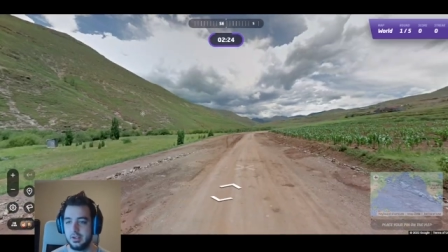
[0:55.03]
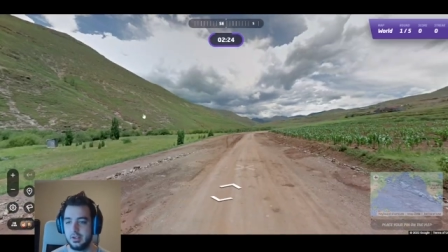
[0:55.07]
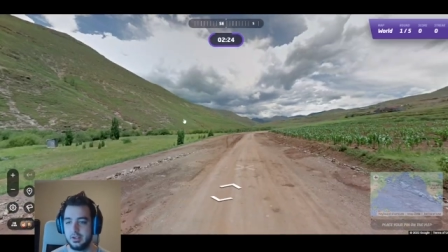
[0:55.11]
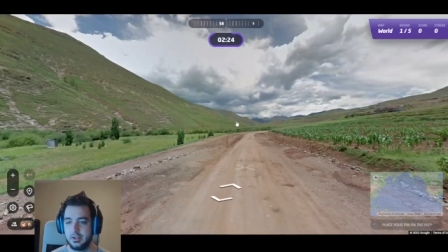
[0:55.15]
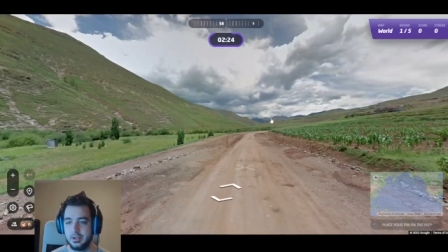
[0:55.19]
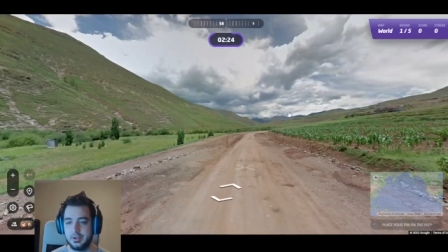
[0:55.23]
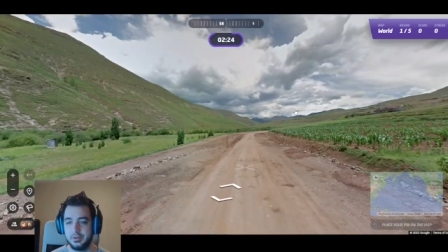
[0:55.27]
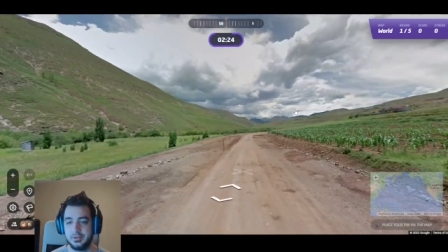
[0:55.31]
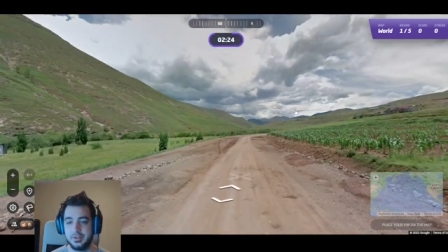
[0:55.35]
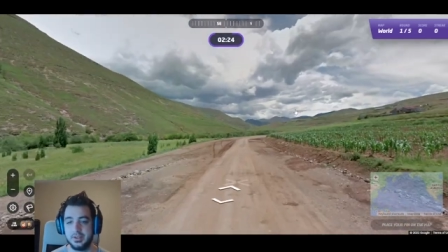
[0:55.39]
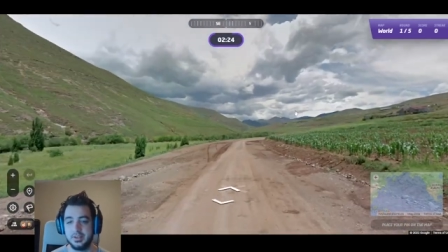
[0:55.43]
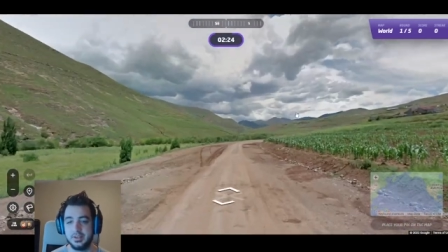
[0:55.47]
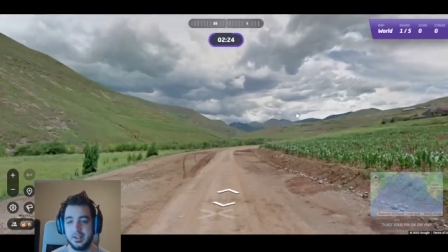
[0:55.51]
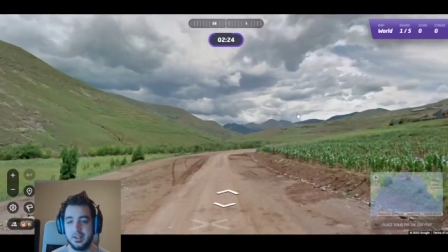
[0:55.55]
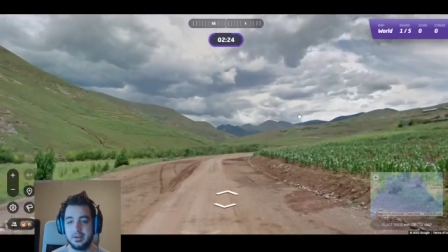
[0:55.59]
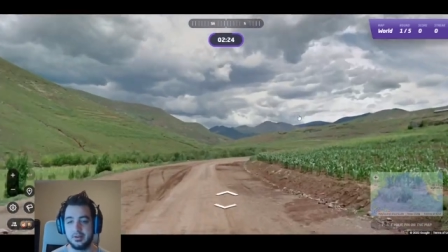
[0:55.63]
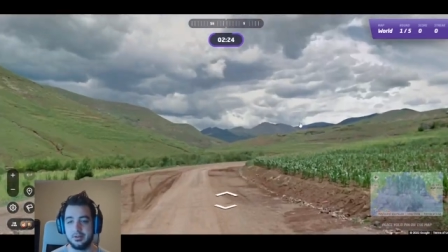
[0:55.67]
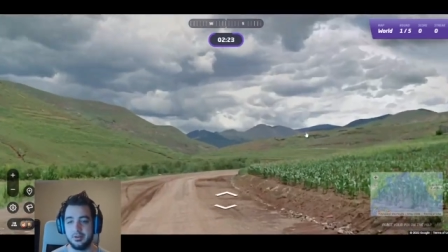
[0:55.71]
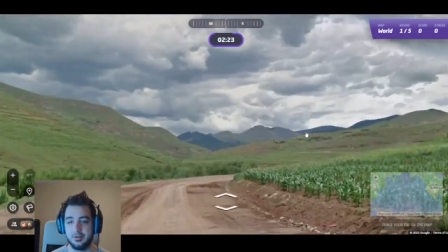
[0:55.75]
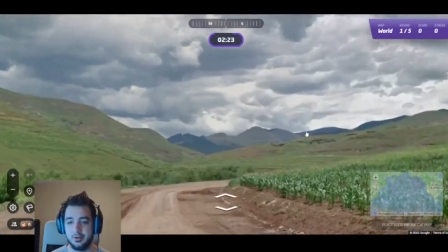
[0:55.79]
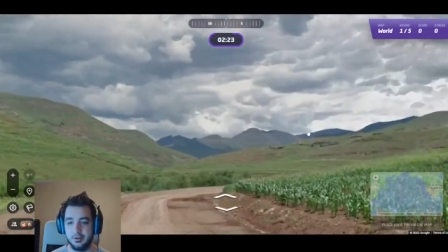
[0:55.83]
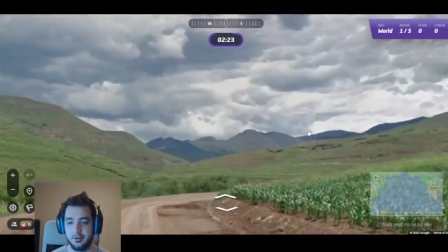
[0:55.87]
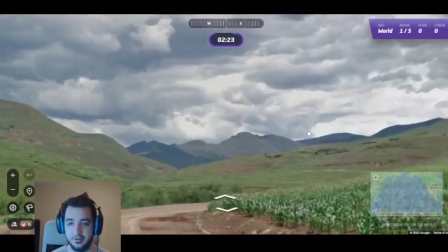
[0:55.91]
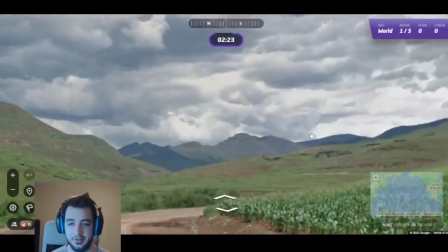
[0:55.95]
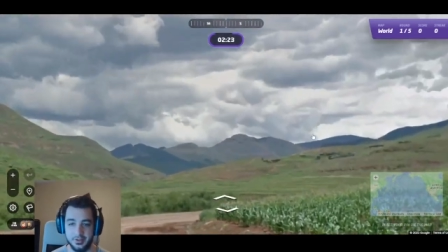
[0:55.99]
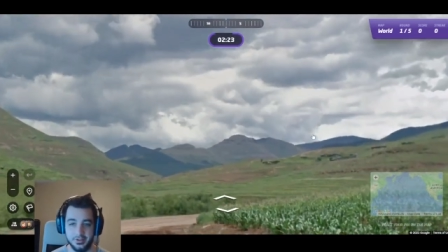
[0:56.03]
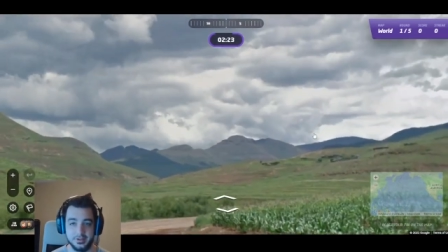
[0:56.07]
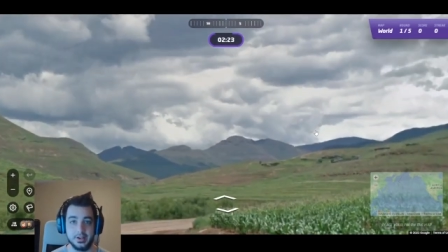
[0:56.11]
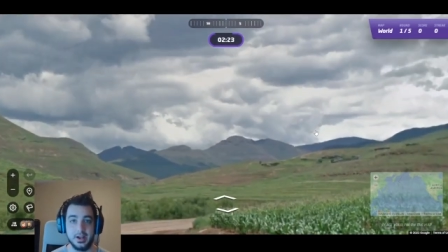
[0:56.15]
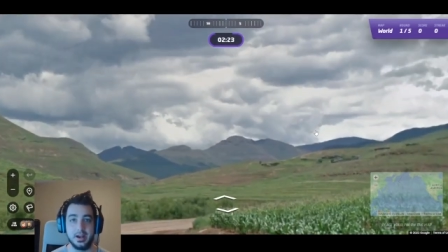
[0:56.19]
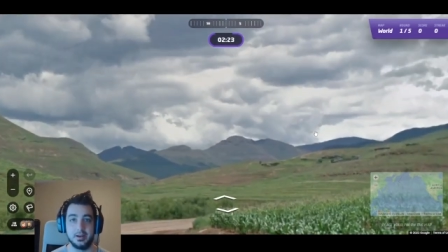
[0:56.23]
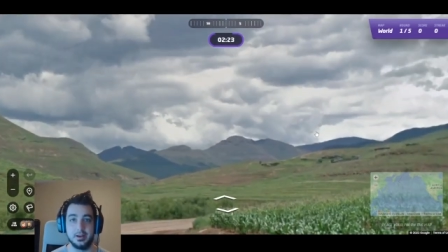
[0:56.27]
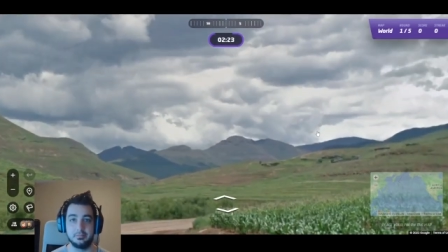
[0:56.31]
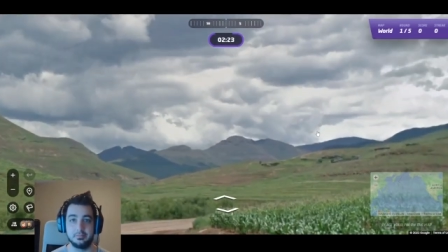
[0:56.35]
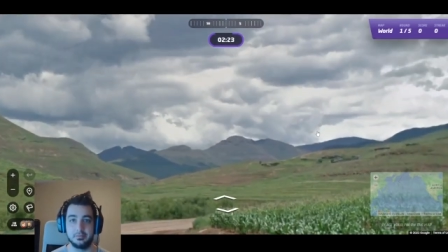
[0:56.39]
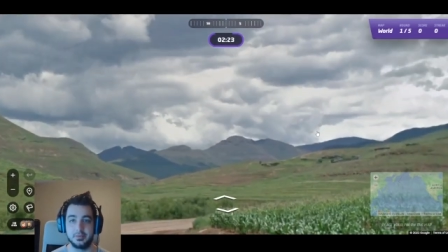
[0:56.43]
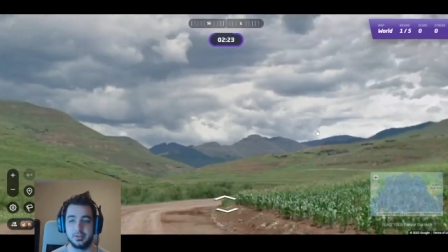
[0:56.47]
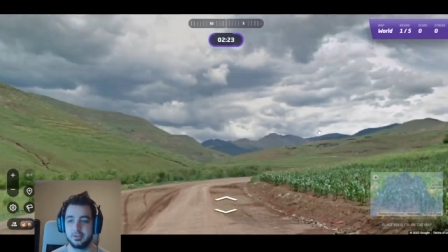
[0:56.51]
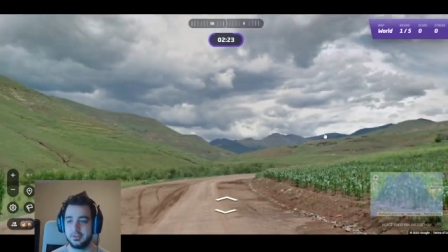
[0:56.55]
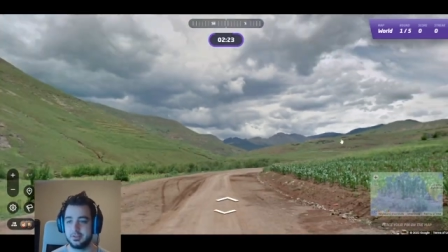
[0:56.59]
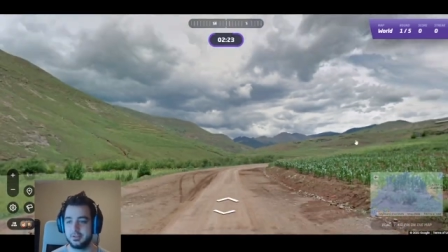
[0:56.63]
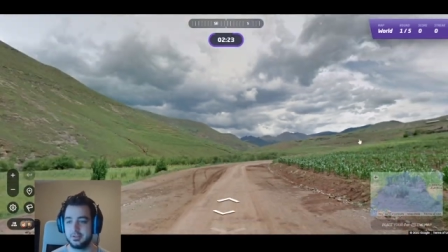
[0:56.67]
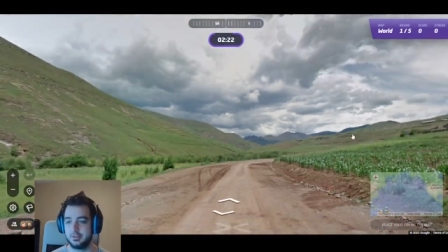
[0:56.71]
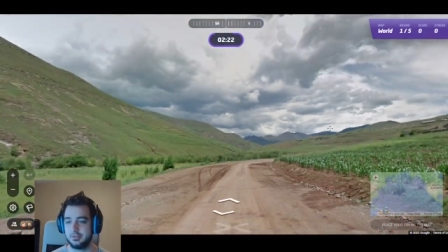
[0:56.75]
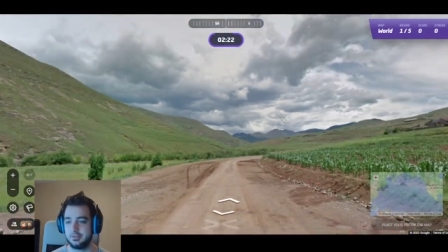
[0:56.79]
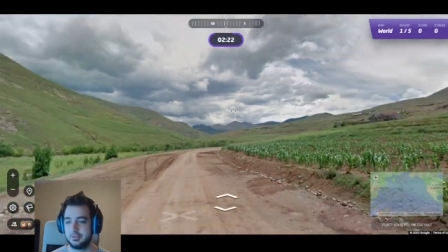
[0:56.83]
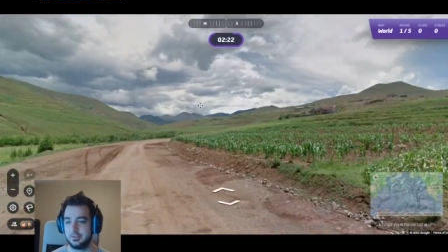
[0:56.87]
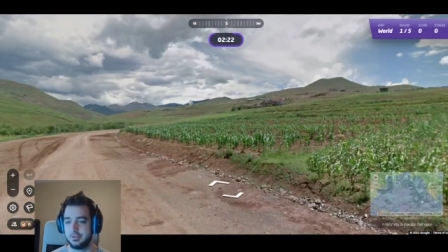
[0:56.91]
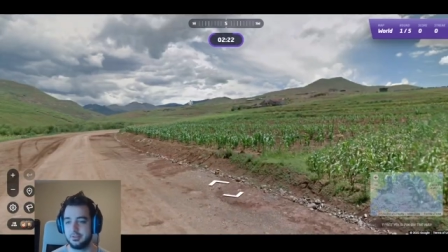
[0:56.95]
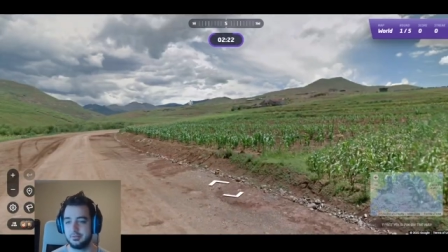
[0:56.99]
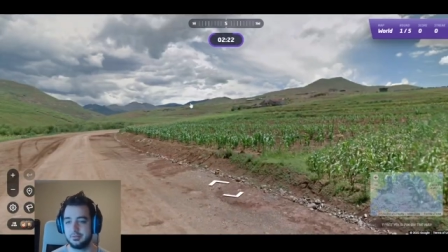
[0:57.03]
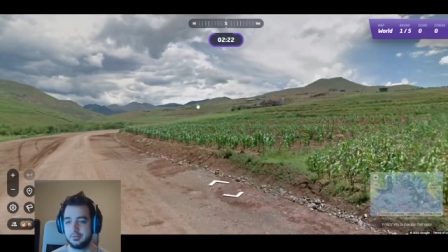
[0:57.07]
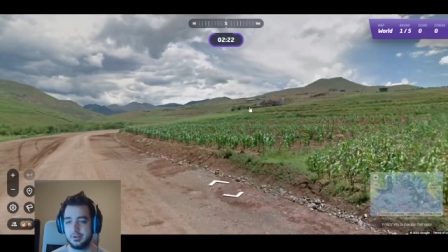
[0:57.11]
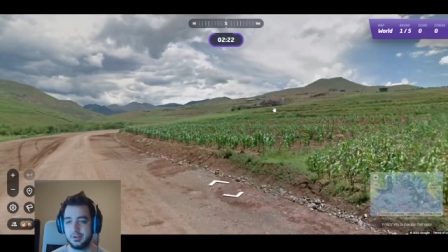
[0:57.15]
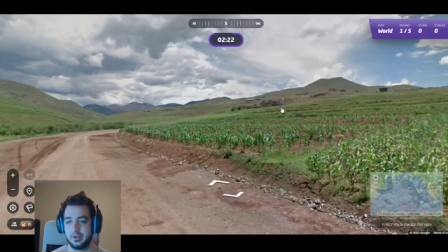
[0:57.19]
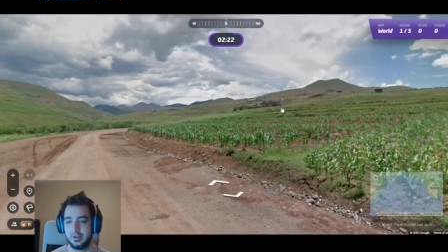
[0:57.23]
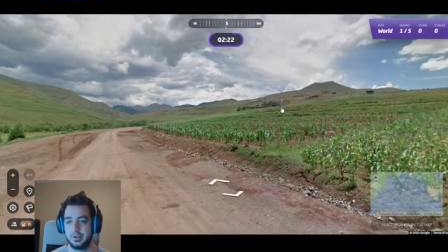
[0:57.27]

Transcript: You see that all the time in Lesotho.